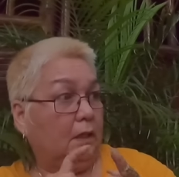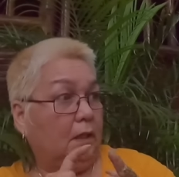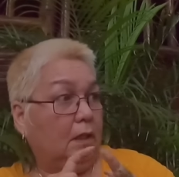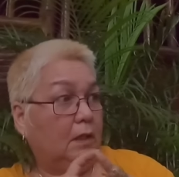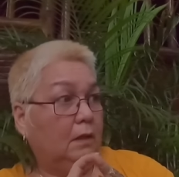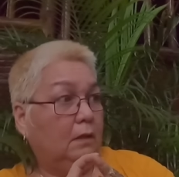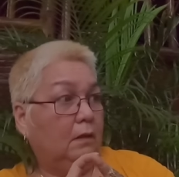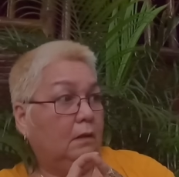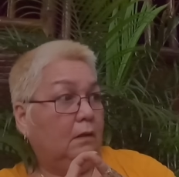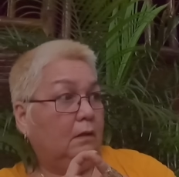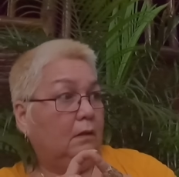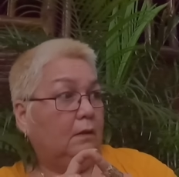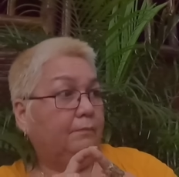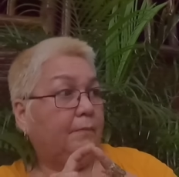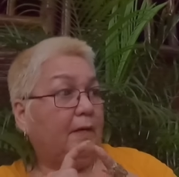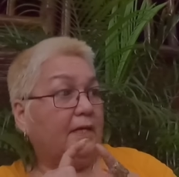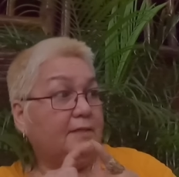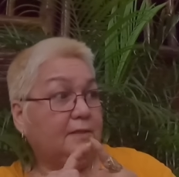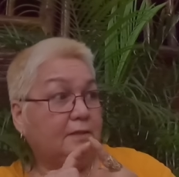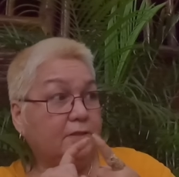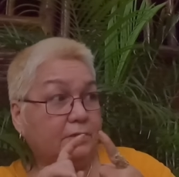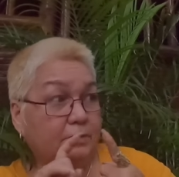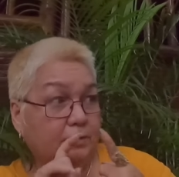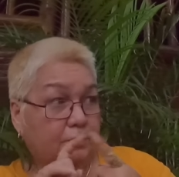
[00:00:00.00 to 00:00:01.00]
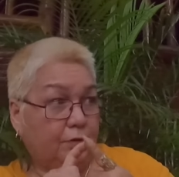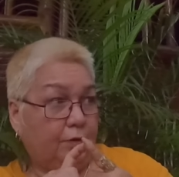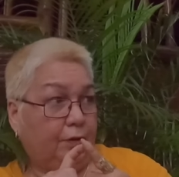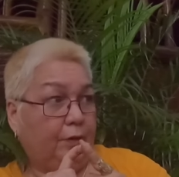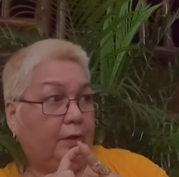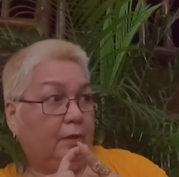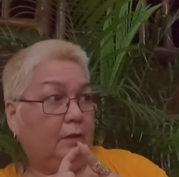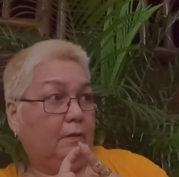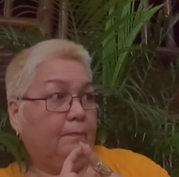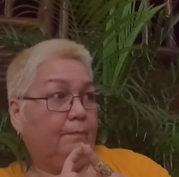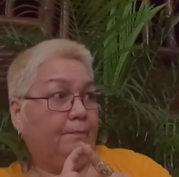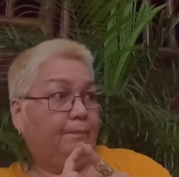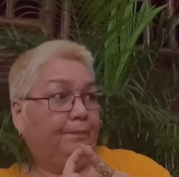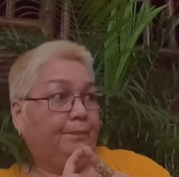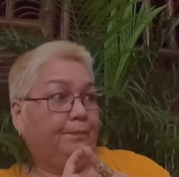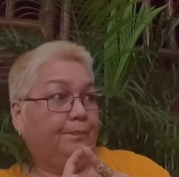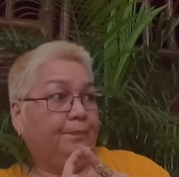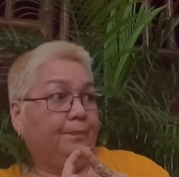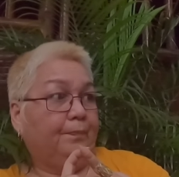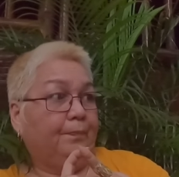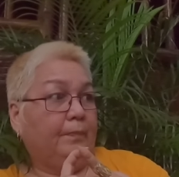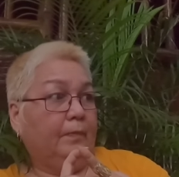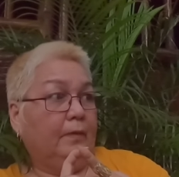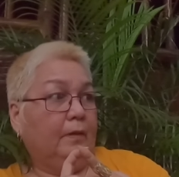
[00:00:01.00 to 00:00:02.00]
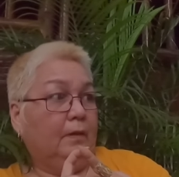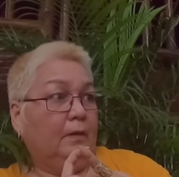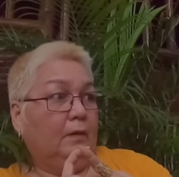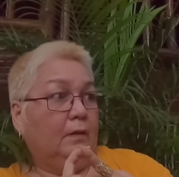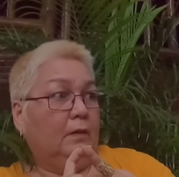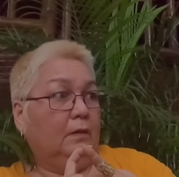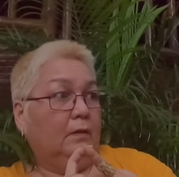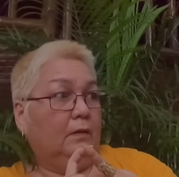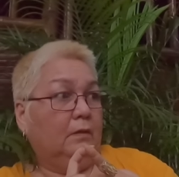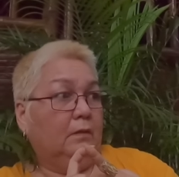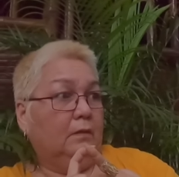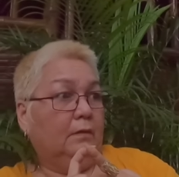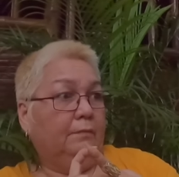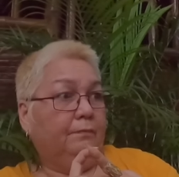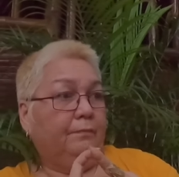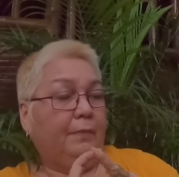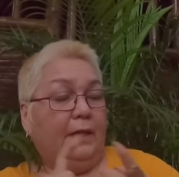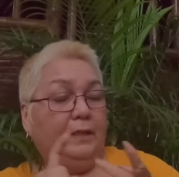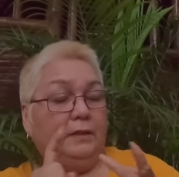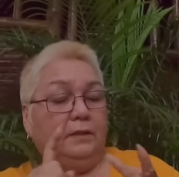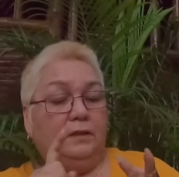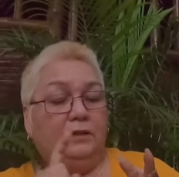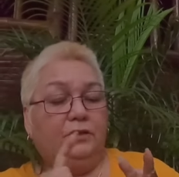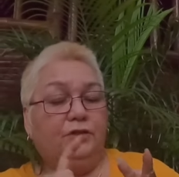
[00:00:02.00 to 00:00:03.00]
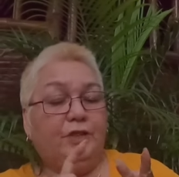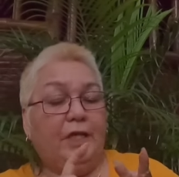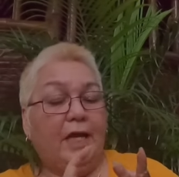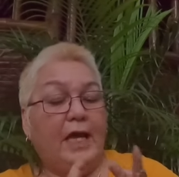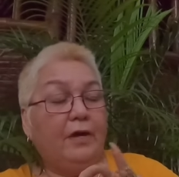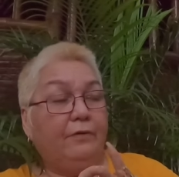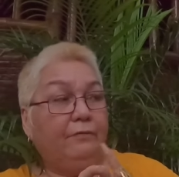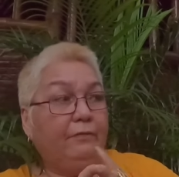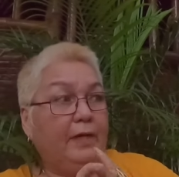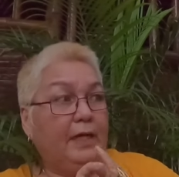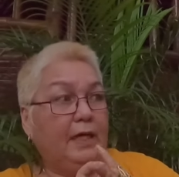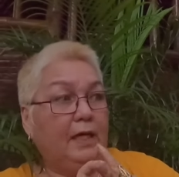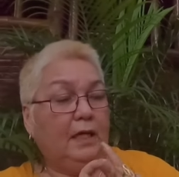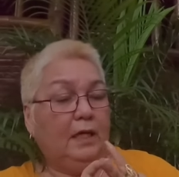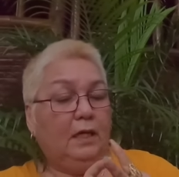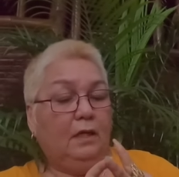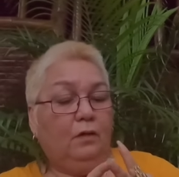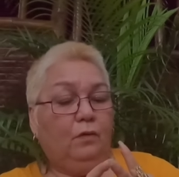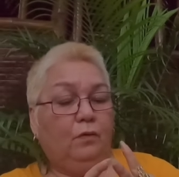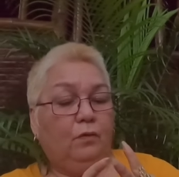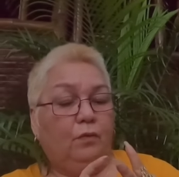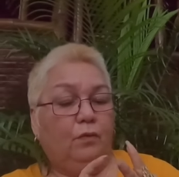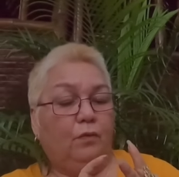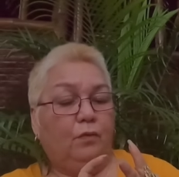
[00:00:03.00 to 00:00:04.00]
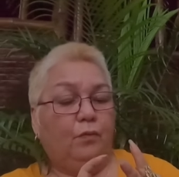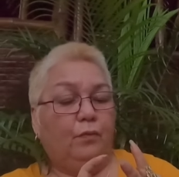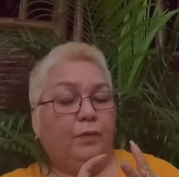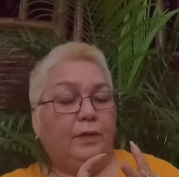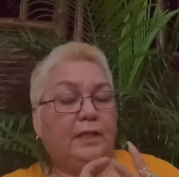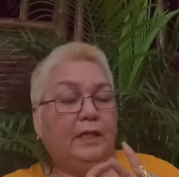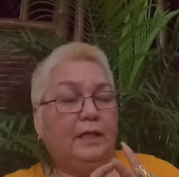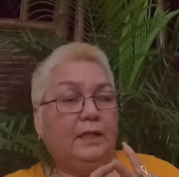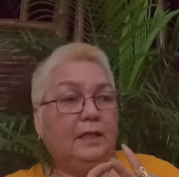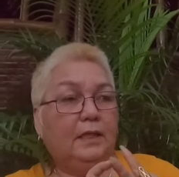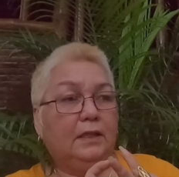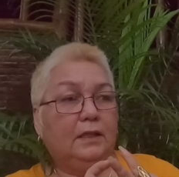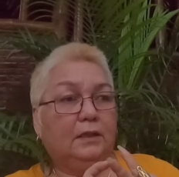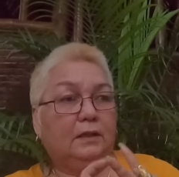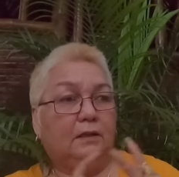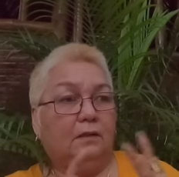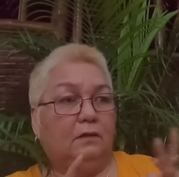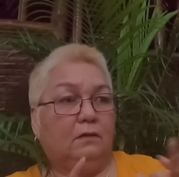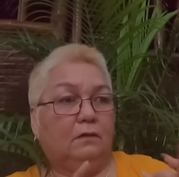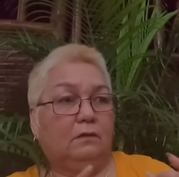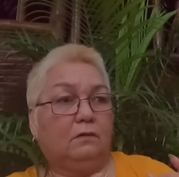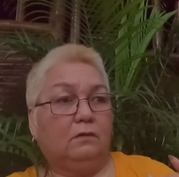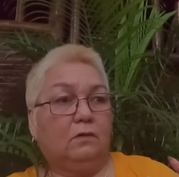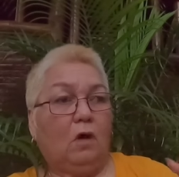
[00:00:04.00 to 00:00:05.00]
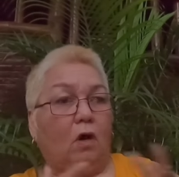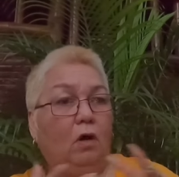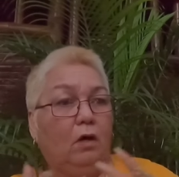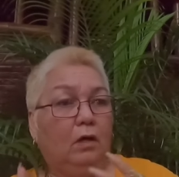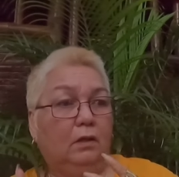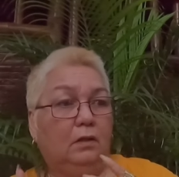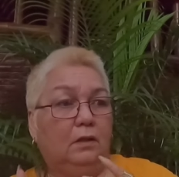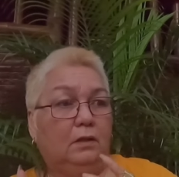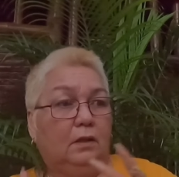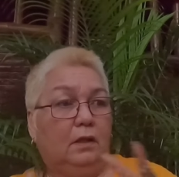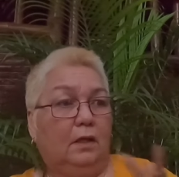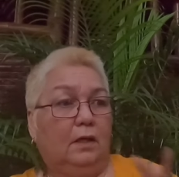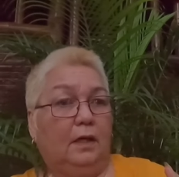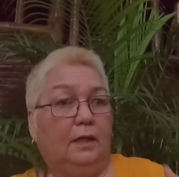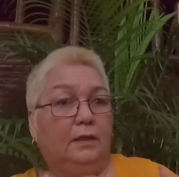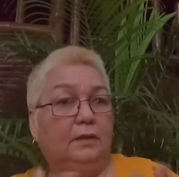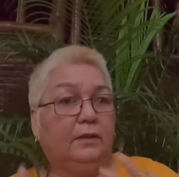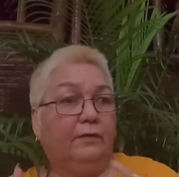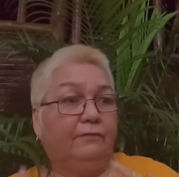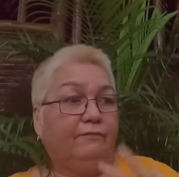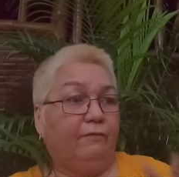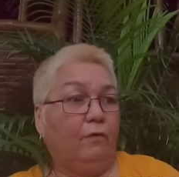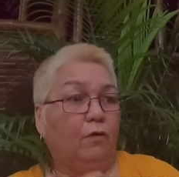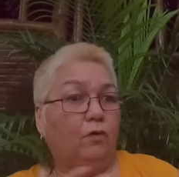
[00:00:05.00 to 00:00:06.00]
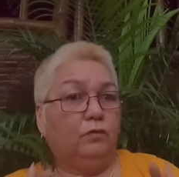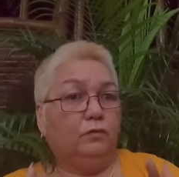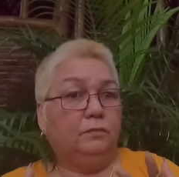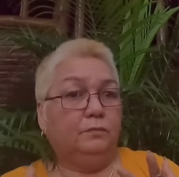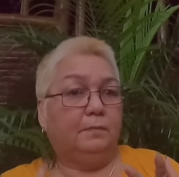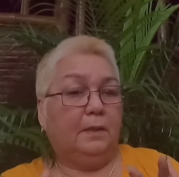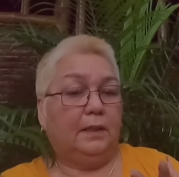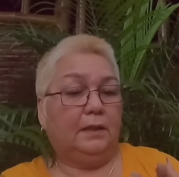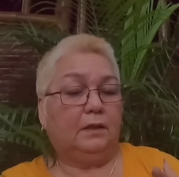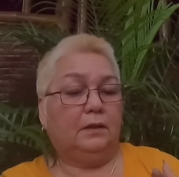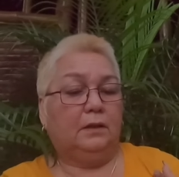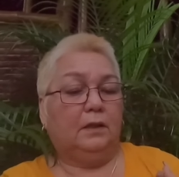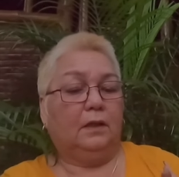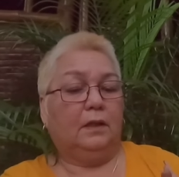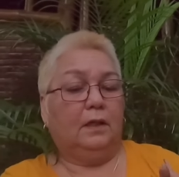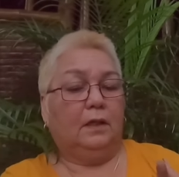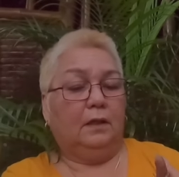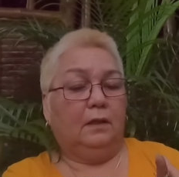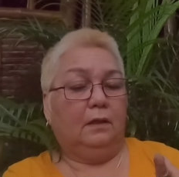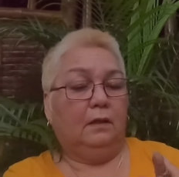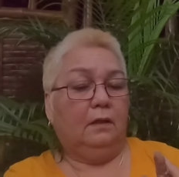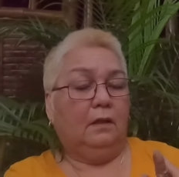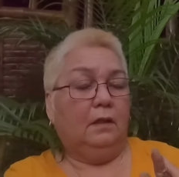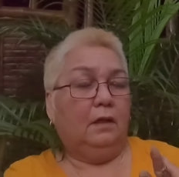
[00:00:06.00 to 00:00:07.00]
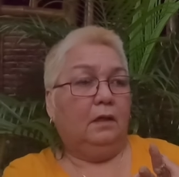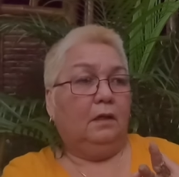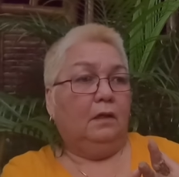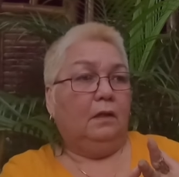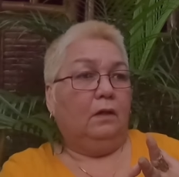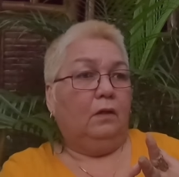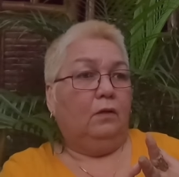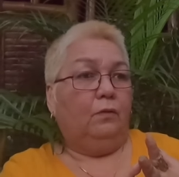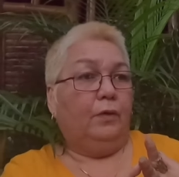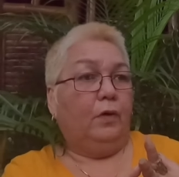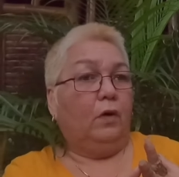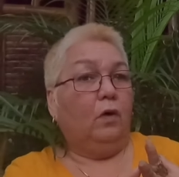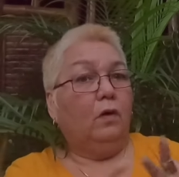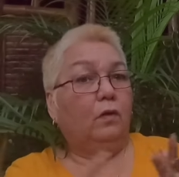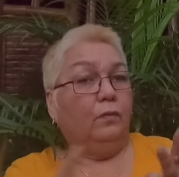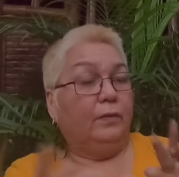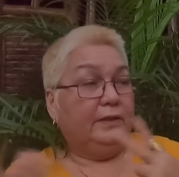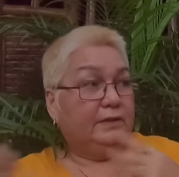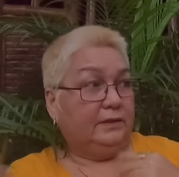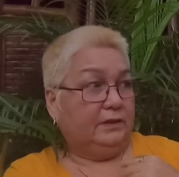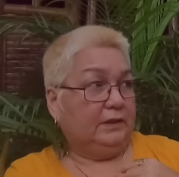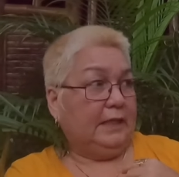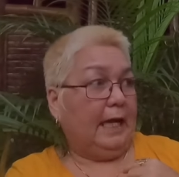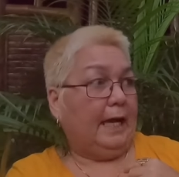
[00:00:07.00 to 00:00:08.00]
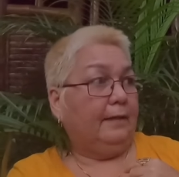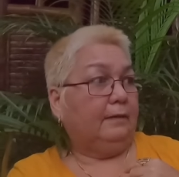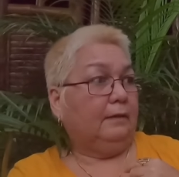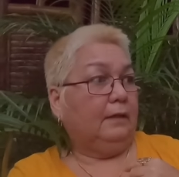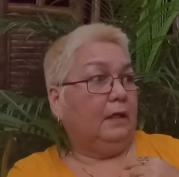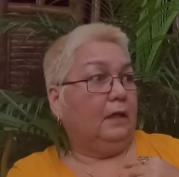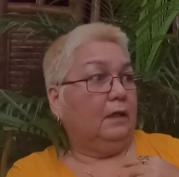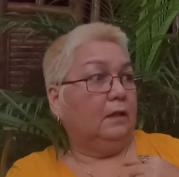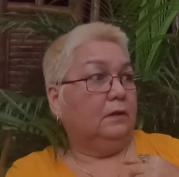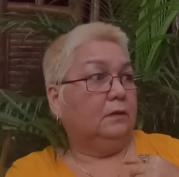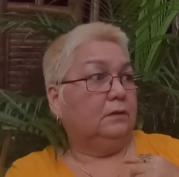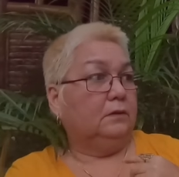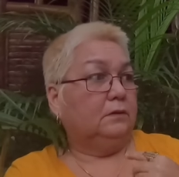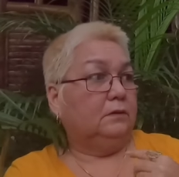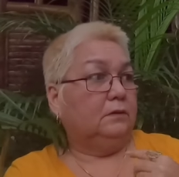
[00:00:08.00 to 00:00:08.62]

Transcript: Right. My sister. Right. But Jerry, we didn't talk in the phone, but uh, we're always chatting.